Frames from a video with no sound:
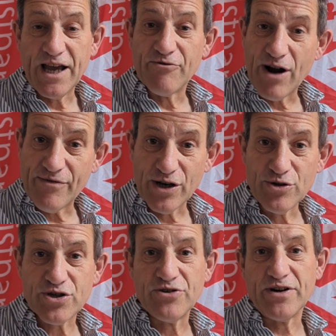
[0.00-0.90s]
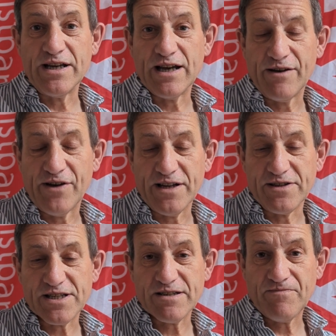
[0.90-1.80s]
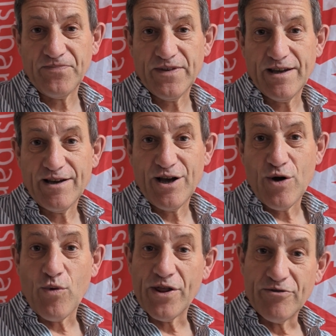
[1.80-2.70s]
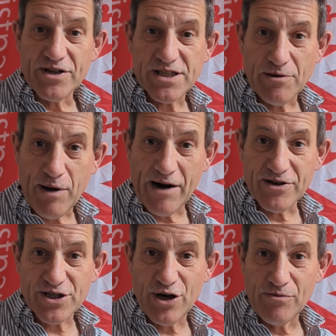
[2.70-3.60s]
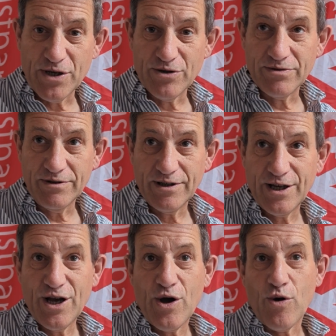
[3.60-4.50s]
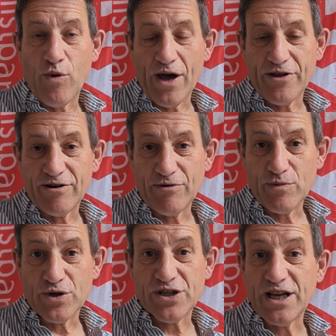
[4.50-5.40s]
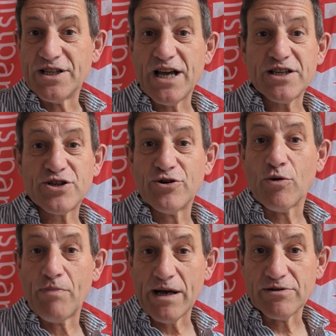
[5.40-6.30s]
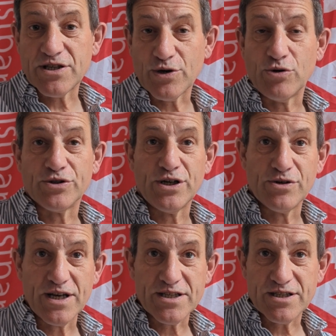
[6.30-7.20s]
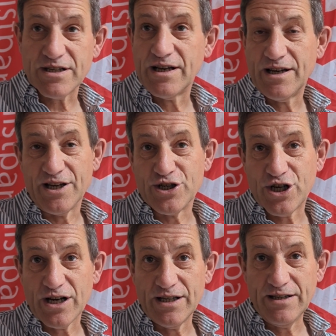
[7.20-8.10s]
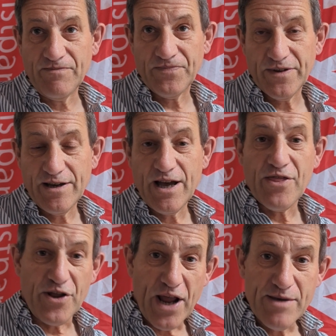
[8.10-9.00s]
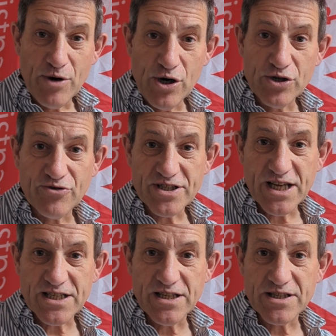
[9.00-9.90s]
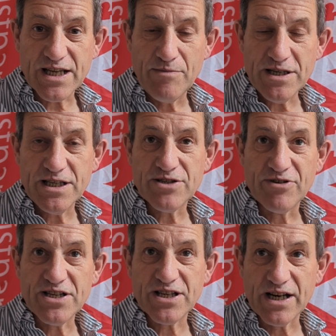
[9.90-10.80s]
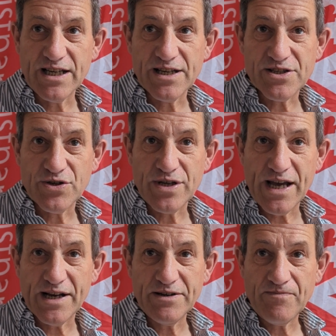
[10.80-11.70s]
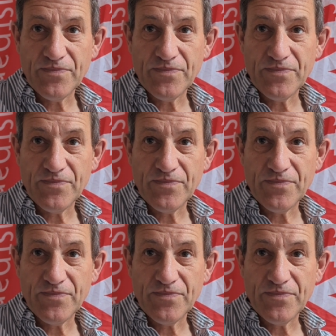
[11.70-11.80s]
in revolutionary events, whether it's the Paris Commune, whether it was the industrial belts, the Cordones in Chile, the neighbourhood resistance committees recently in Sudan.